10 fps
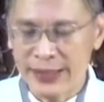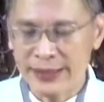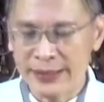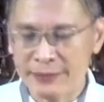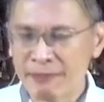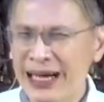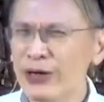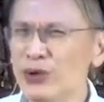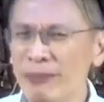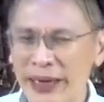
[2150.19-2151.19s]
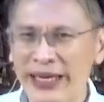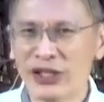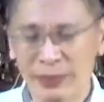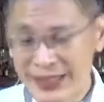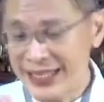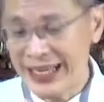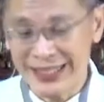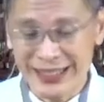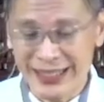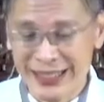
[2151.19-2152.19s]
And how do I manage my
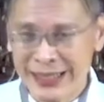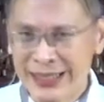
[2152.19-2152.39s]
sanity,